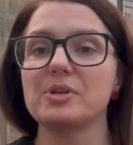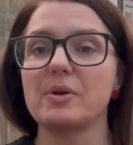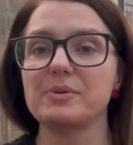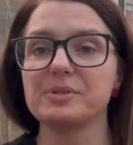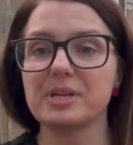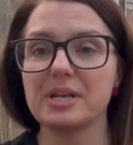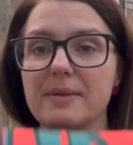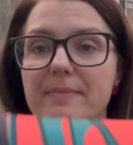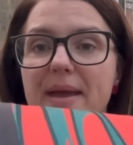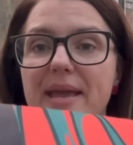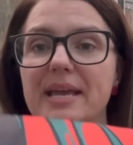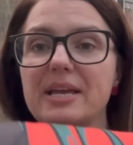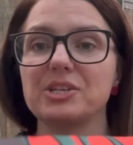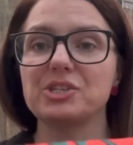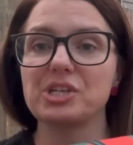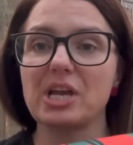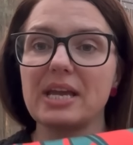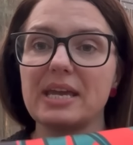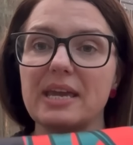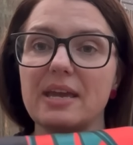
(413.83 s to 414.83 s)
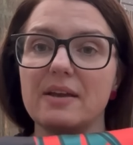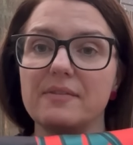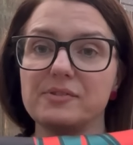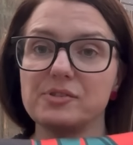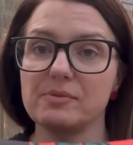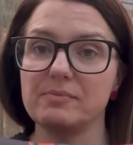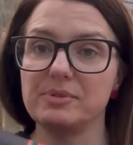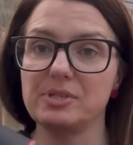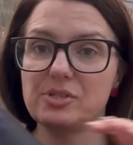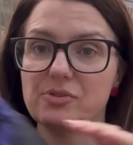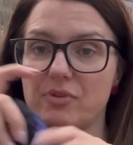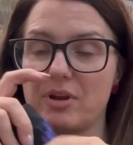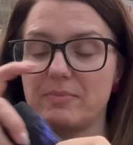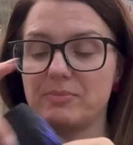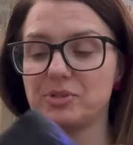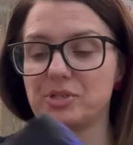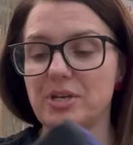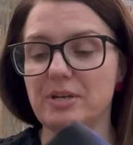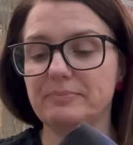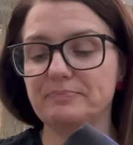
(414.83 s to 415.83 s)
I was going to make a jacket of some
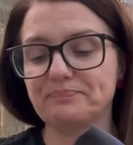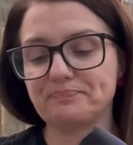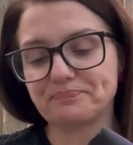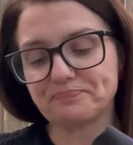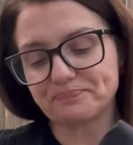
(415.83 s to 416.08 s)
description,